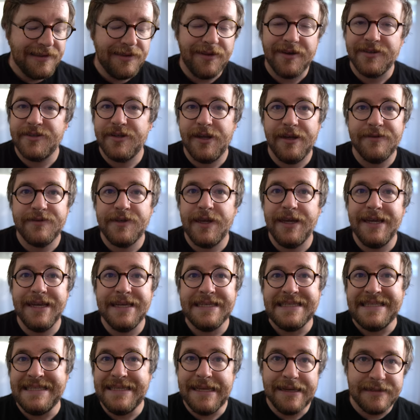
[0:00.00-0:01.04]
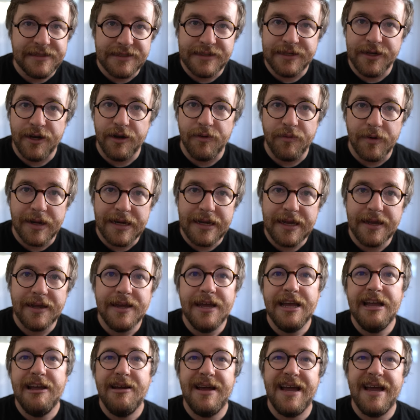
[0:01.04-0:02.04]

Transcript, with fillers: Dostoevsky is necessary reading.